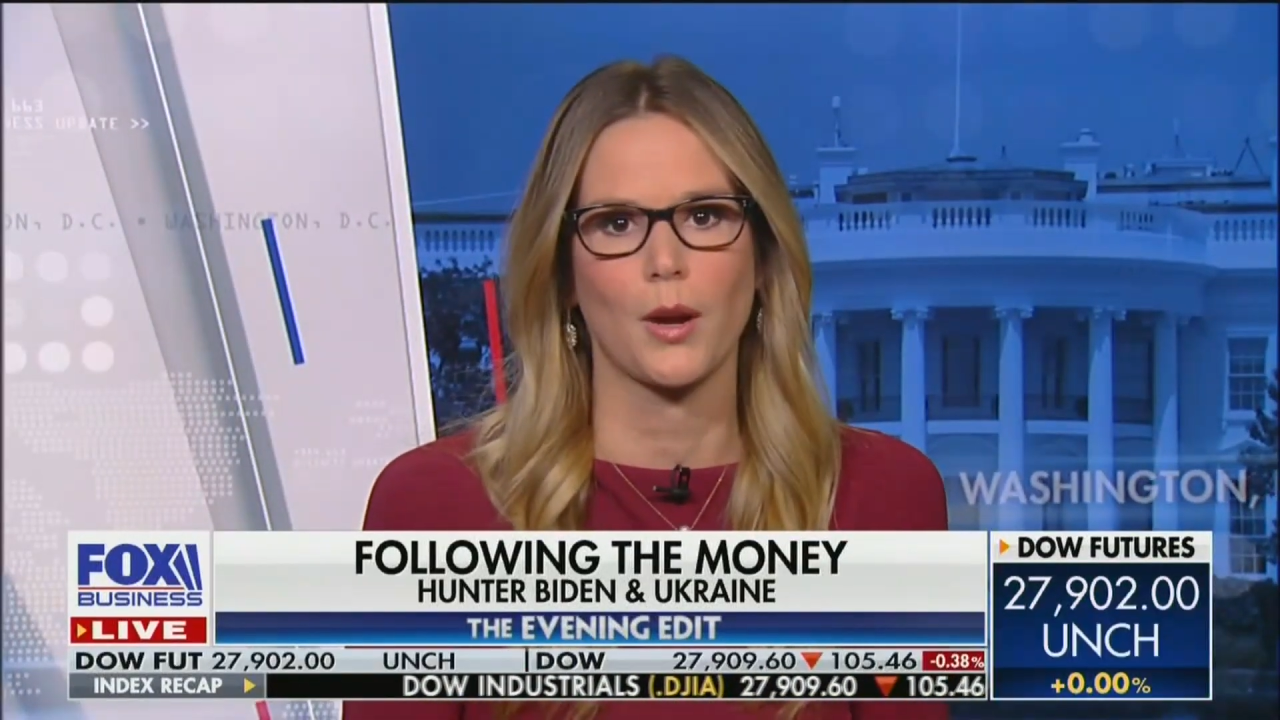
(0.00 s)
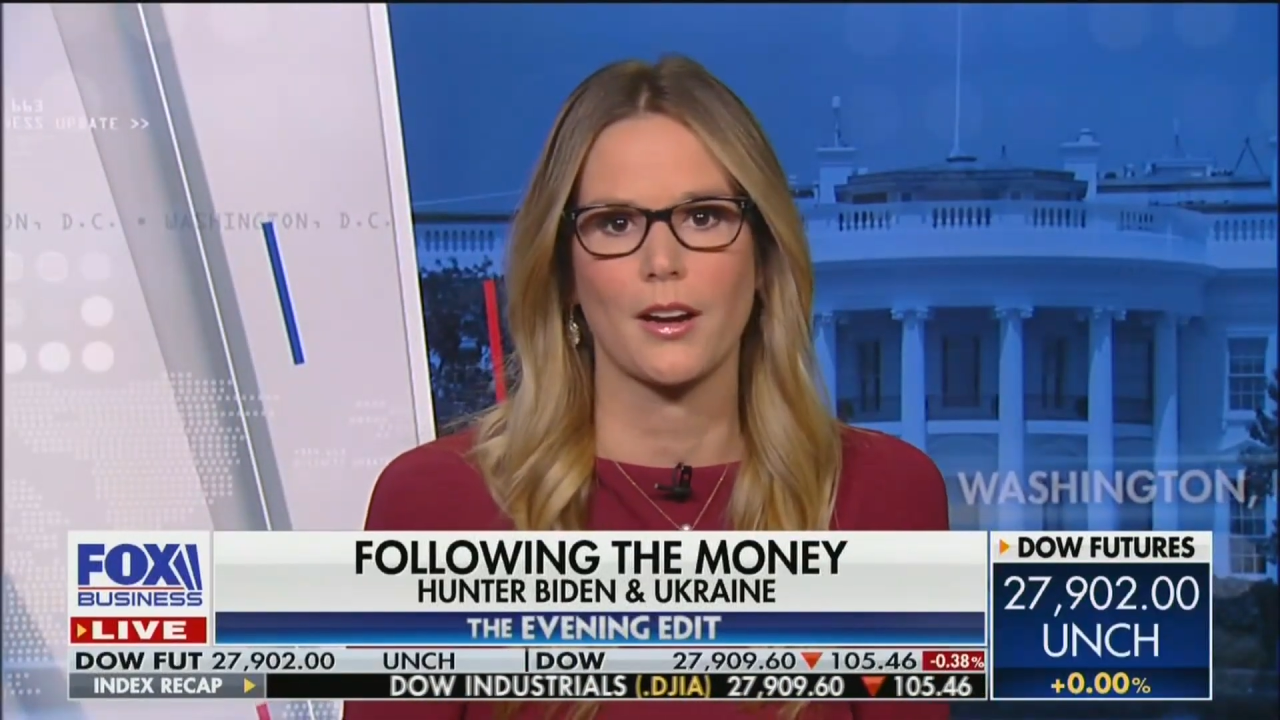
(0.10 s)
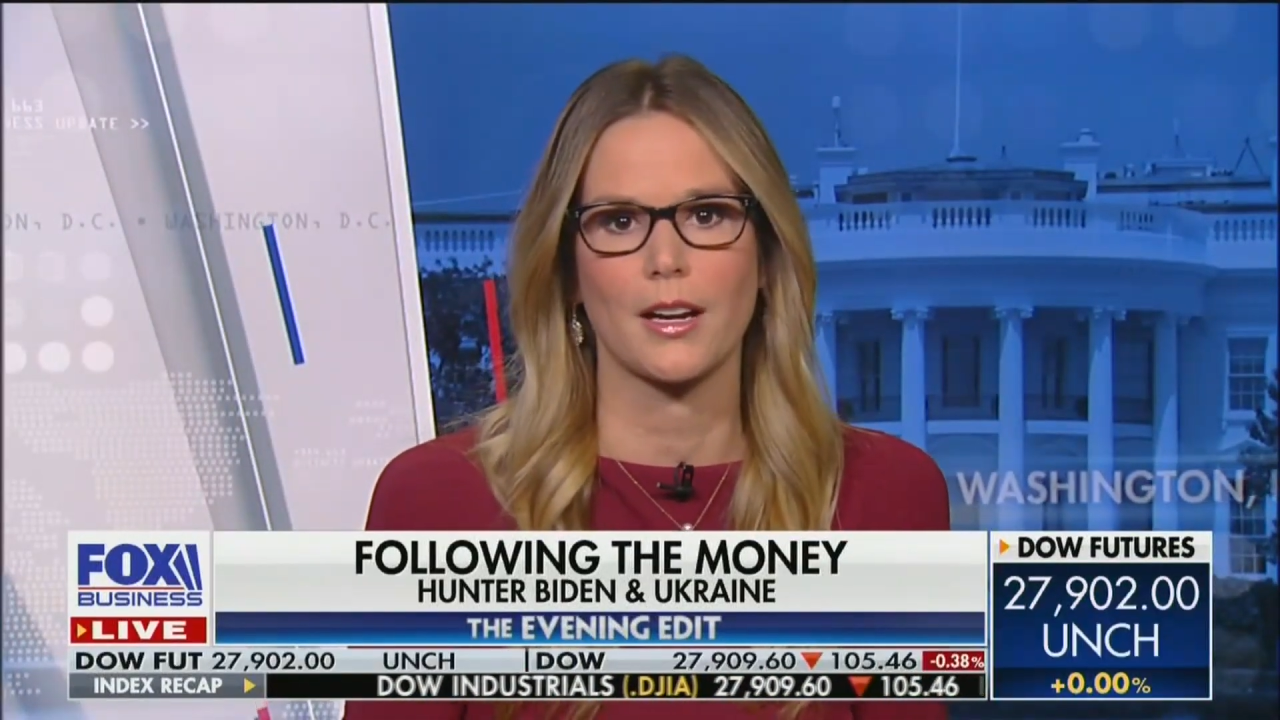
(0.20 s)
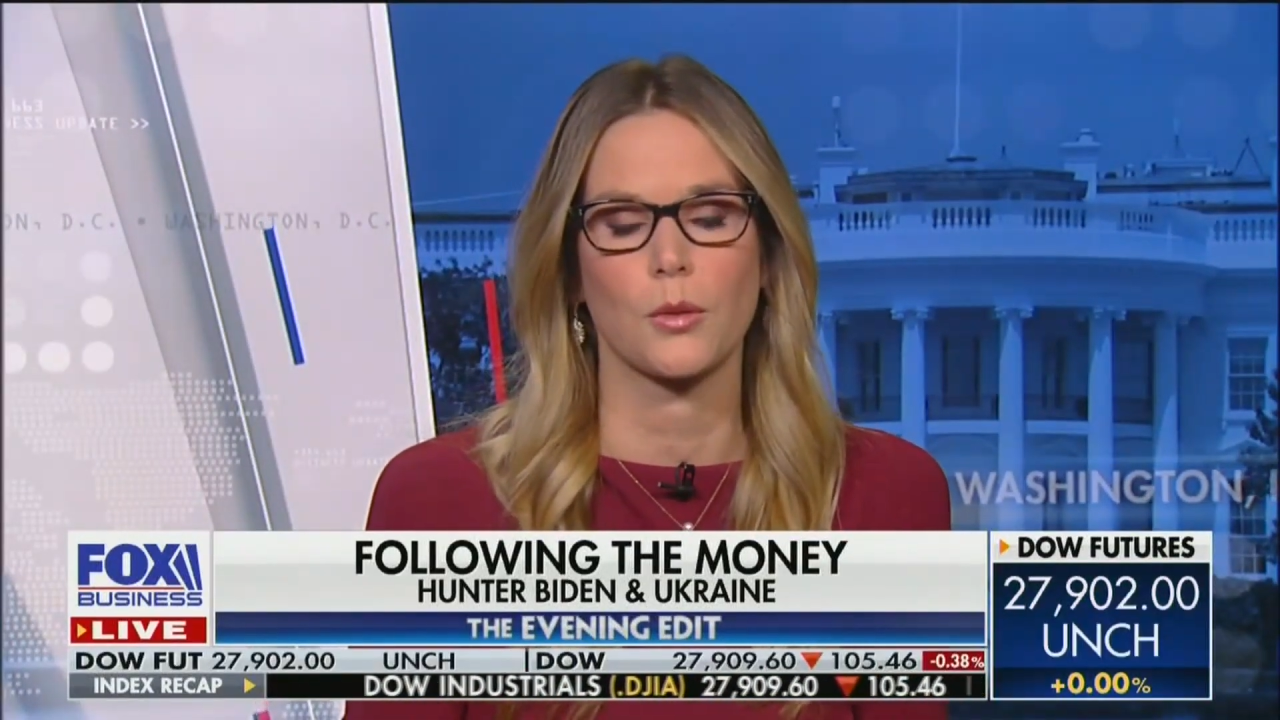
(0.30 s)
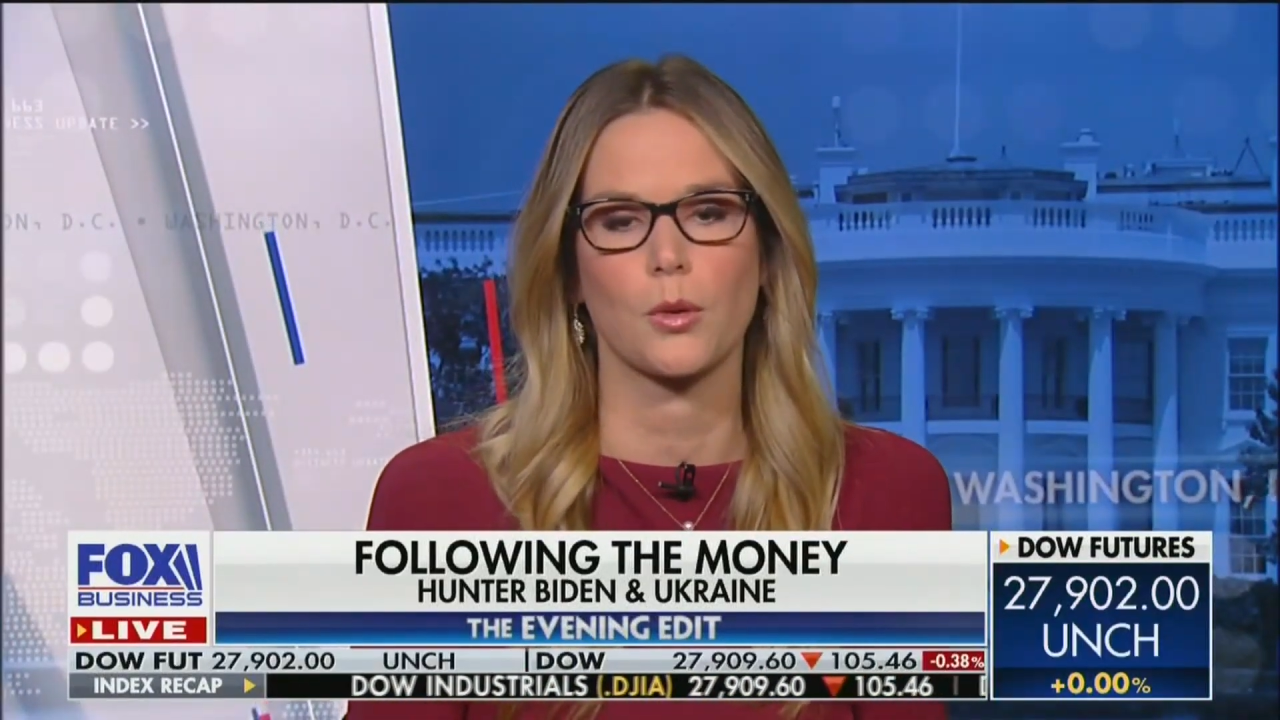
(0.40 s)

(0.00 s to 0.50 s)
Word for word: where it